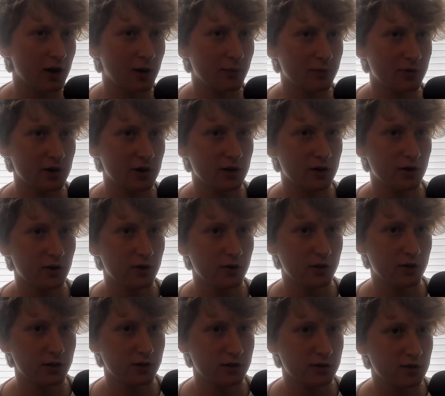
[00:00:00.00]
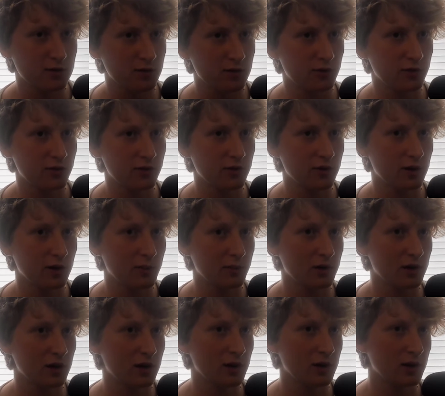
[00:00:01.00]
I'm gonna go to the store. I'm
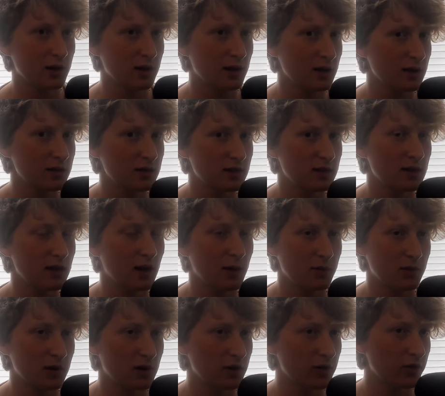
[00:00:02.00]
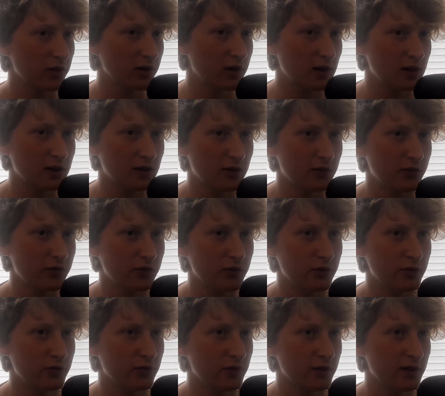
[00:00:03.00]
gonna look at the
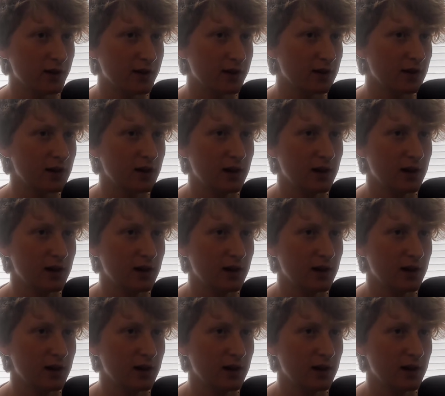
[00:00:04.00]
food for like